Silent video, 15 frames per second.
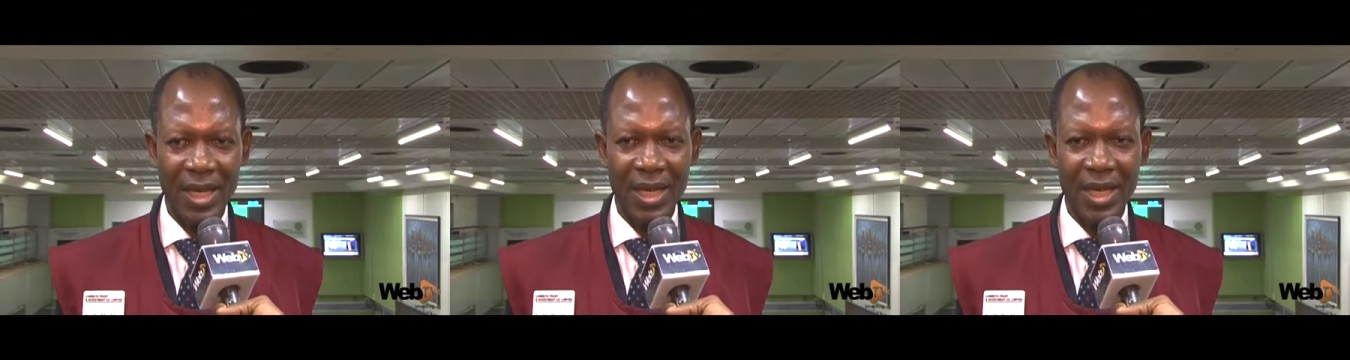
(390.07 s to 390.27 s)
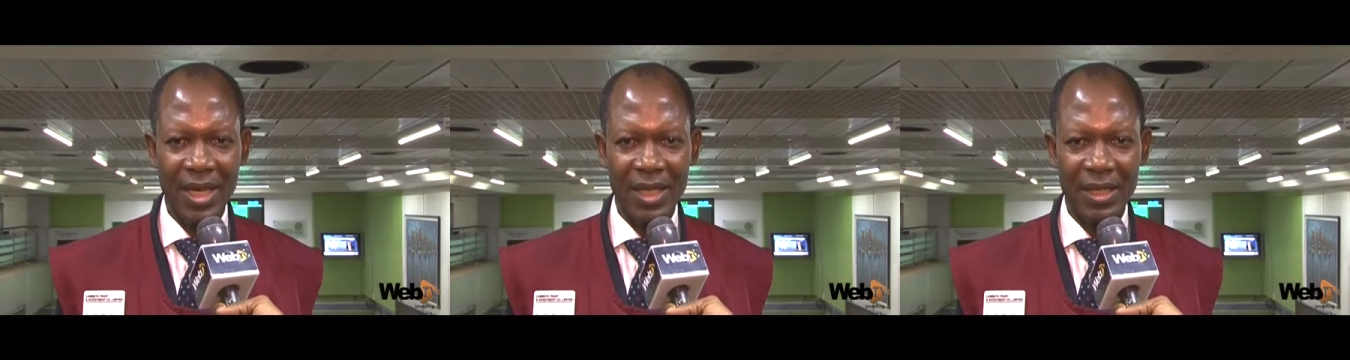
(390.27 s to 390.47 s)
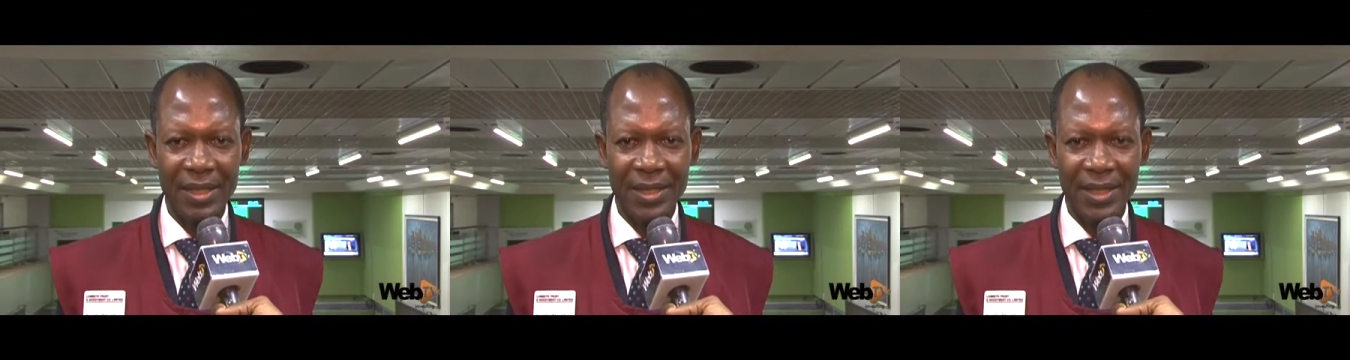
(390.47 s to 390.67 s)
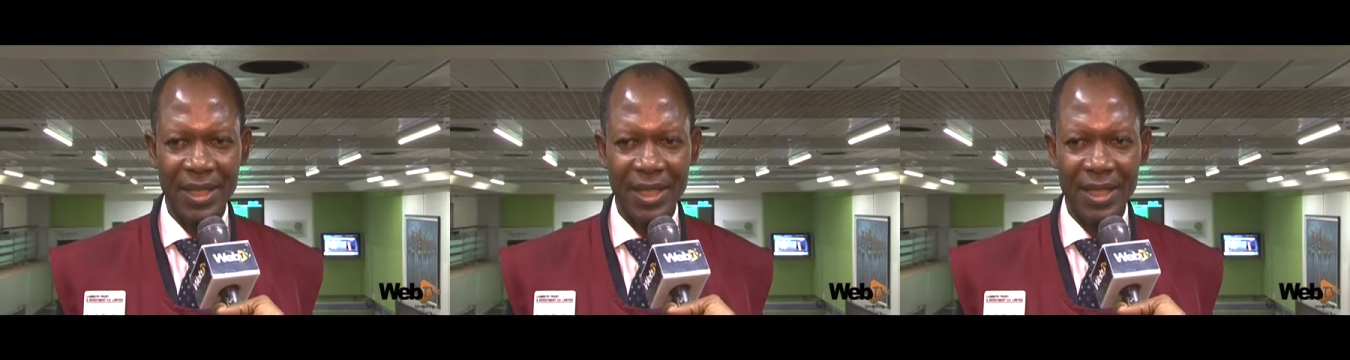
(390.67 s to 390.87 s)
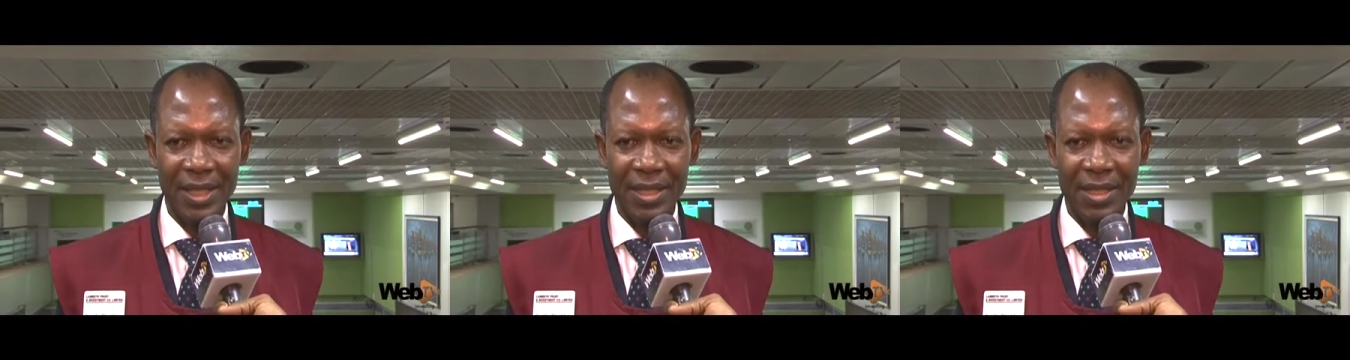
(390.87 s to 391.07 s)
and
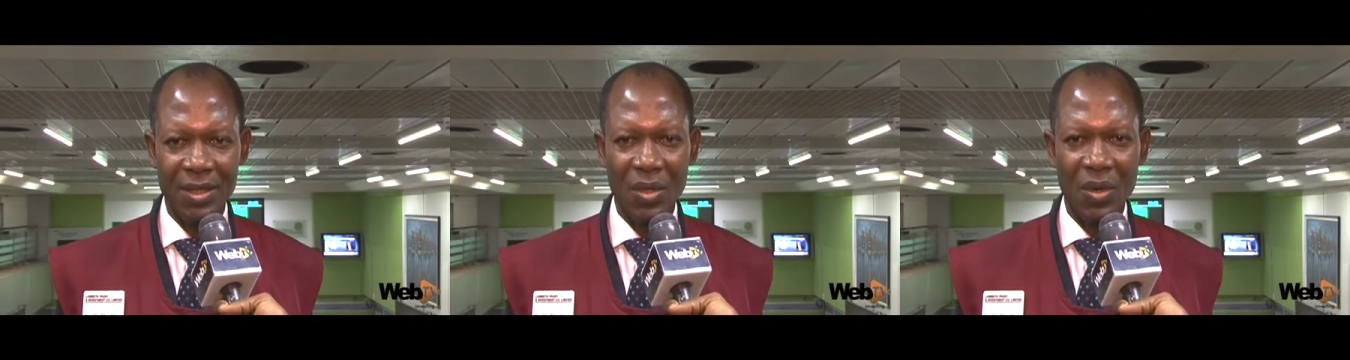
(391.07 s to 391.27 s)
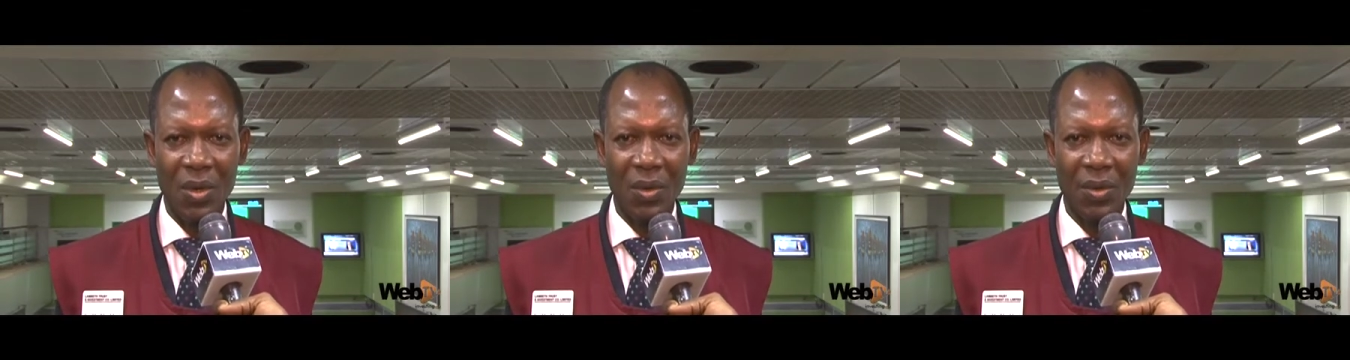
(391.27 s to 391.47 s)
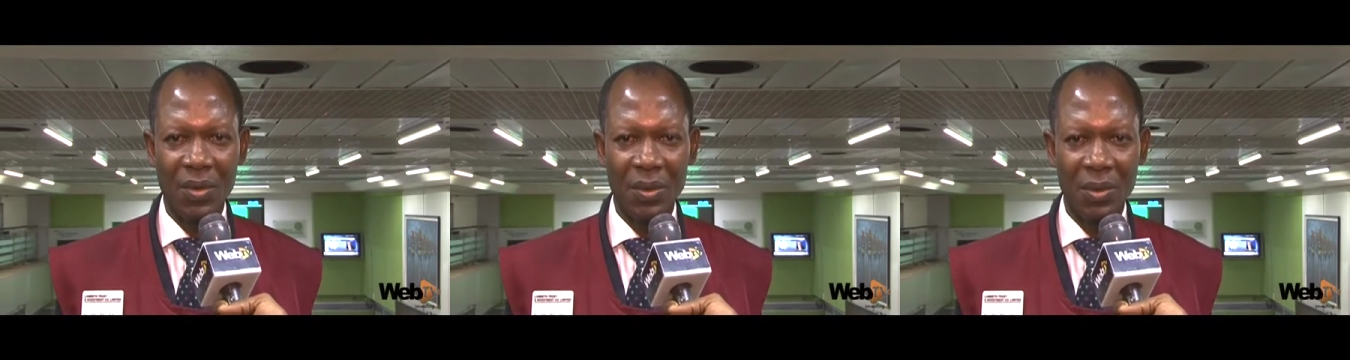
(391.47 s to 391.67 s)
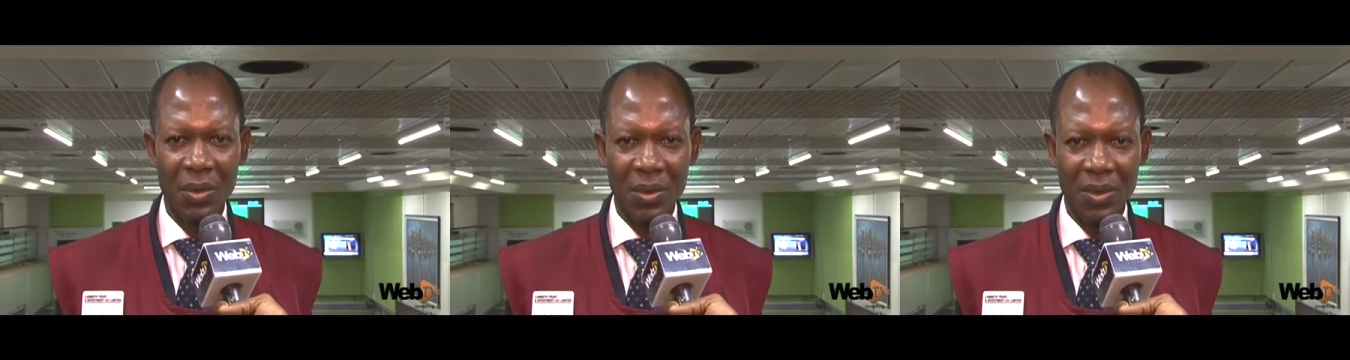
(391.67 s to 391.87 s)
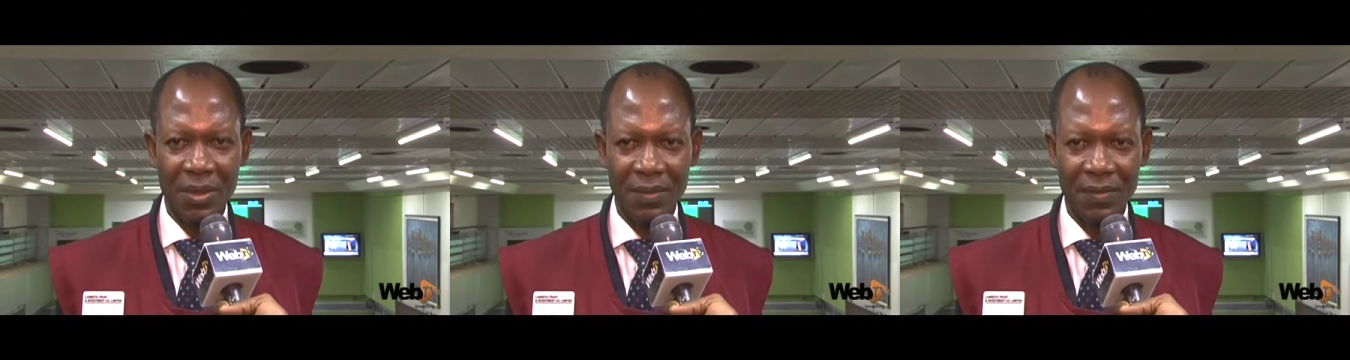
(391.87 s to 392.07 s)
he's gone
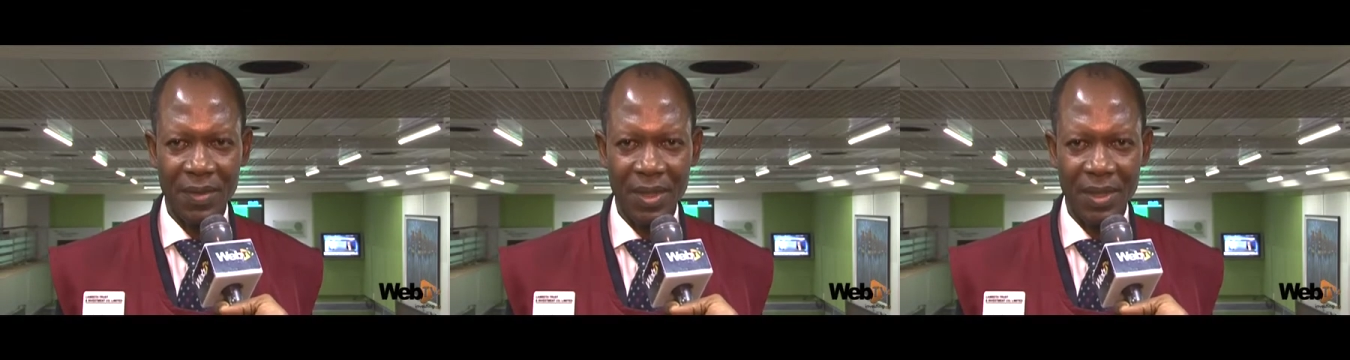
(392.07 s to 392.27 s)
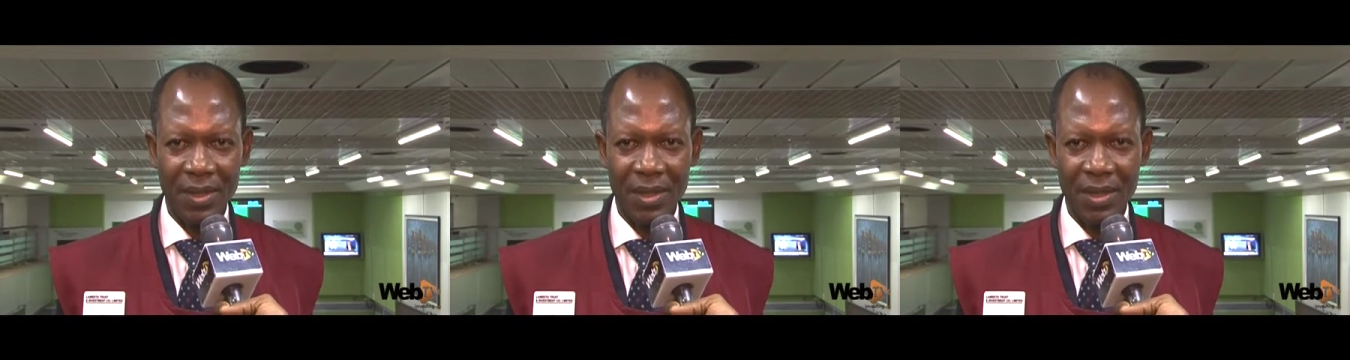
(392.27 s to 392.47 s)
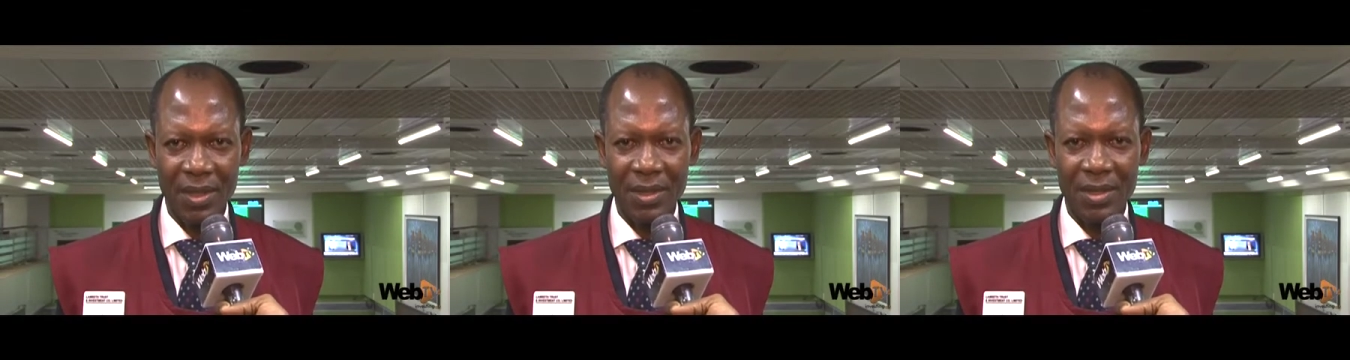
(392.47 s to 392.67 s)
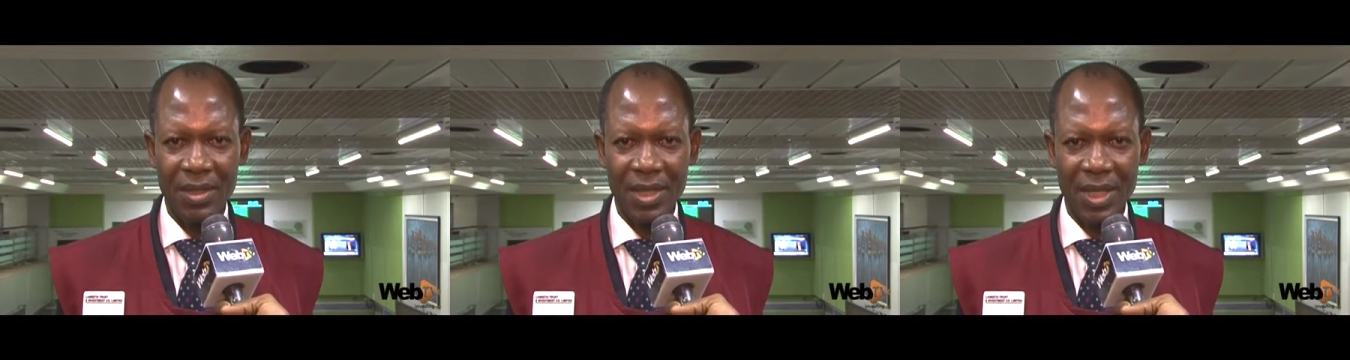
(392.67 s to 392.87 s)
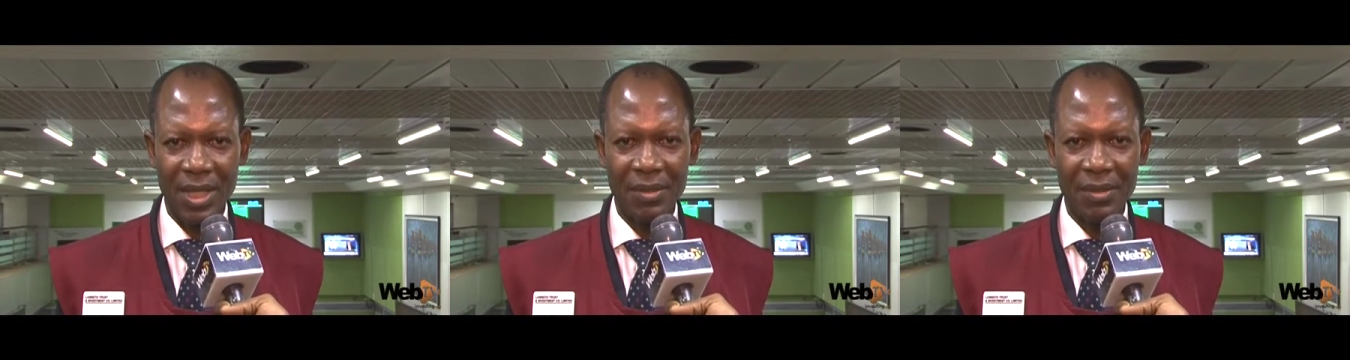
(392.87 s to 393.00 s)
through the various